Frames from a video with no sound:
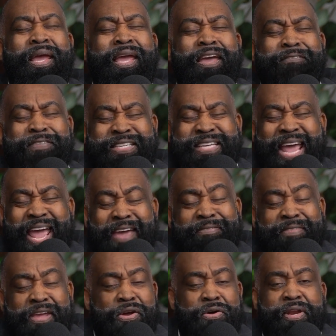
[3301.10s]
If it's
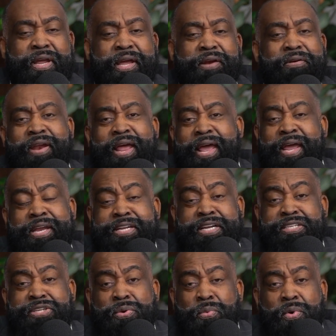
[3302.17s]
heavy on the internet, it
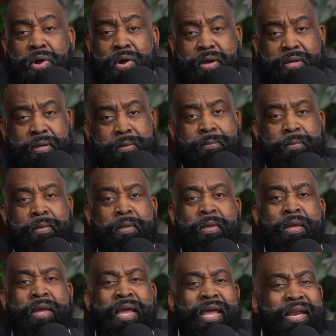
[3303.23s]
doesn't work.
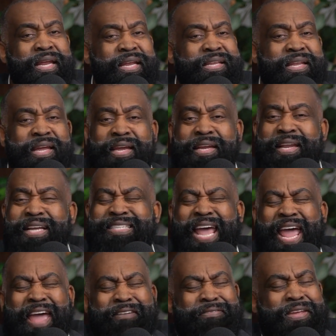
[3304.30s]
Anything that's
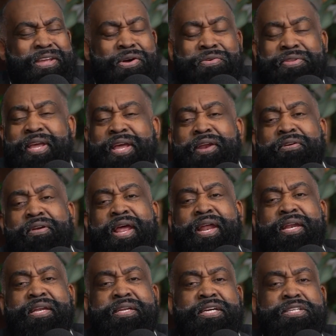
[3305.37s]
heavy on the
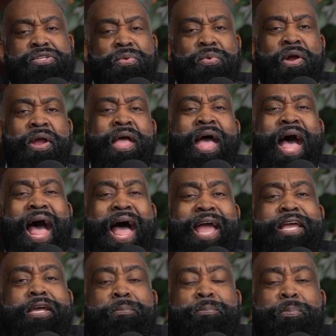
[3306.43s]
internet doesn't work.
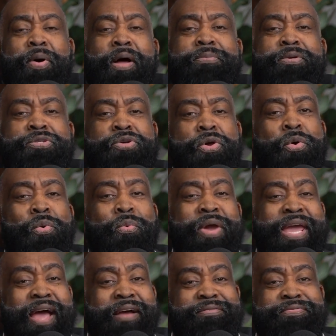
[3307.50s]

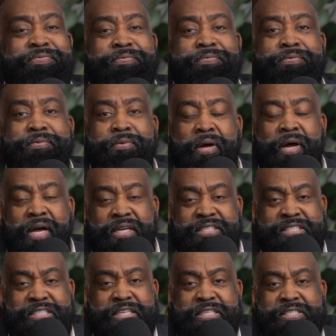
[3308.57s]
We have a
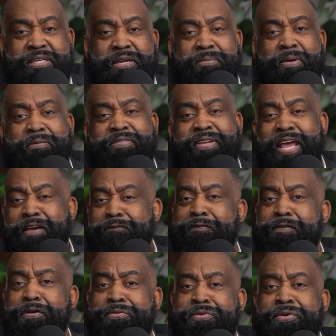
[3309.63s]
system of debt
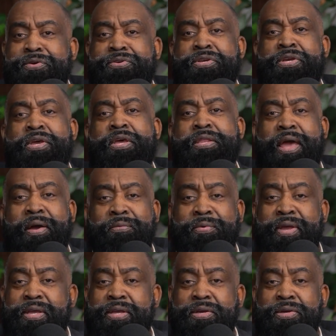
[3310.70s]
filters that
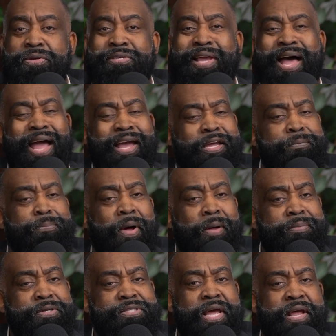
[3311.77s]
we use. I could
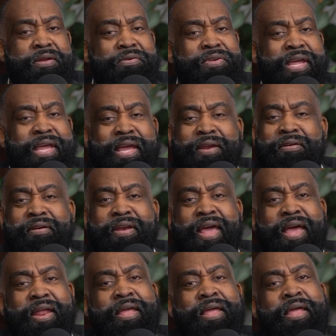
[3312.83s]
publish that on the
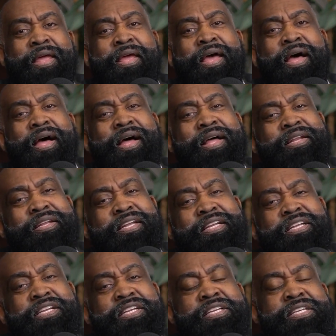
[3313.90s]
internet.
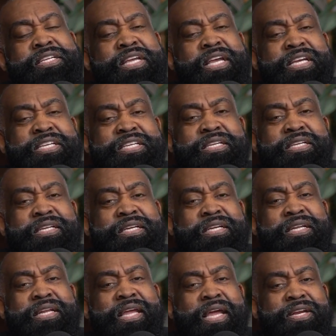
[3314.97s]

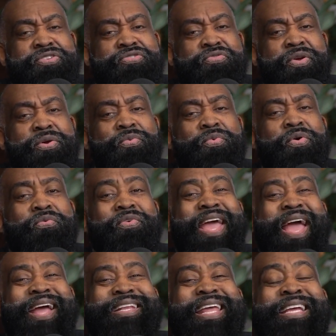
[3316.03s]
The industry would
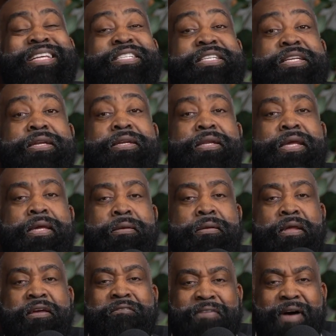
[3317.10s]
react instantly,
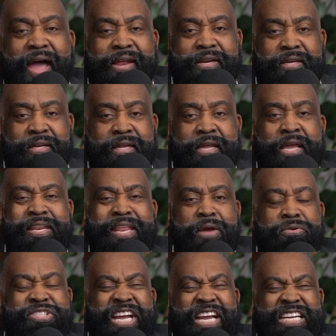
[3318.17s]
violently. They
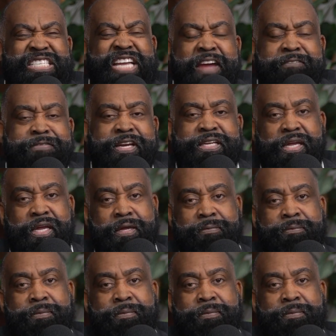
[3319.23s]
would change everything.